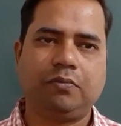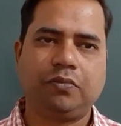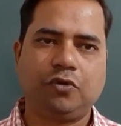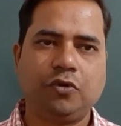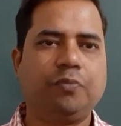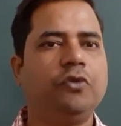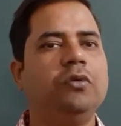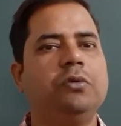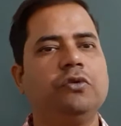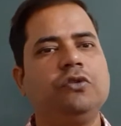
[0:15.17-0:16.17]
to
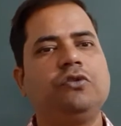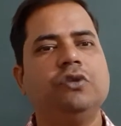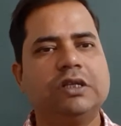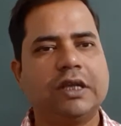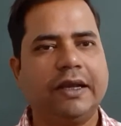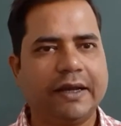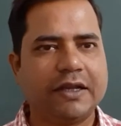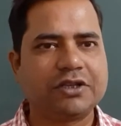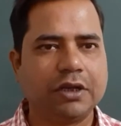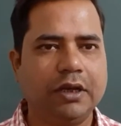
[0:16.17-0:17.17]
prove root 2 is an
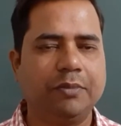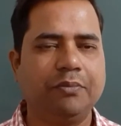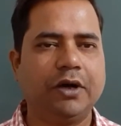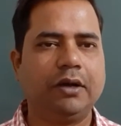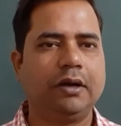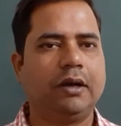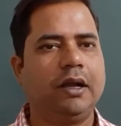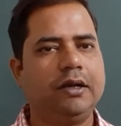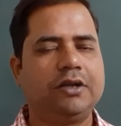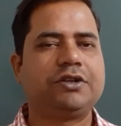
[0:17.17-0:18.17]
irrational number,
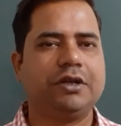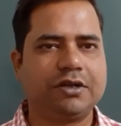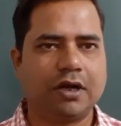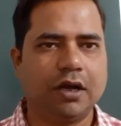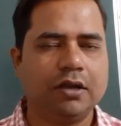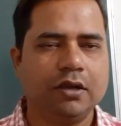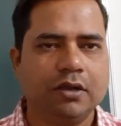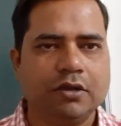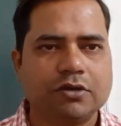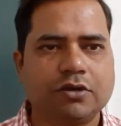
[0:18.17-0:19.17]
and etc.
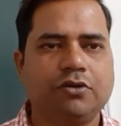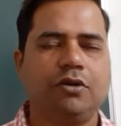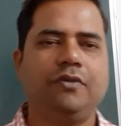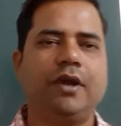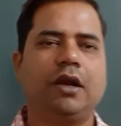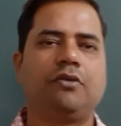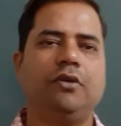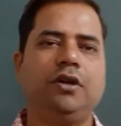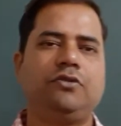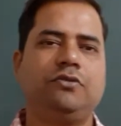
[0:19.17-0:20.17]
So, today we are
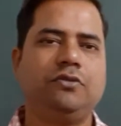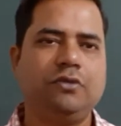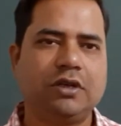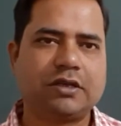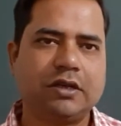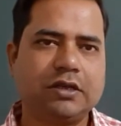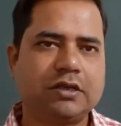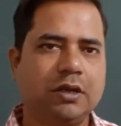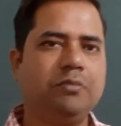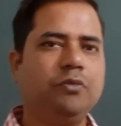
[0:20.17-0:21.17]
going to
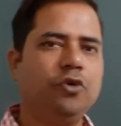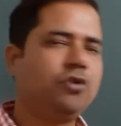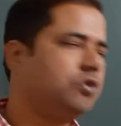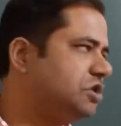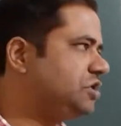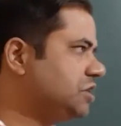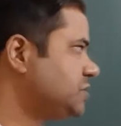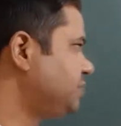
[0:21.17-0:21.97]
discuss some more questions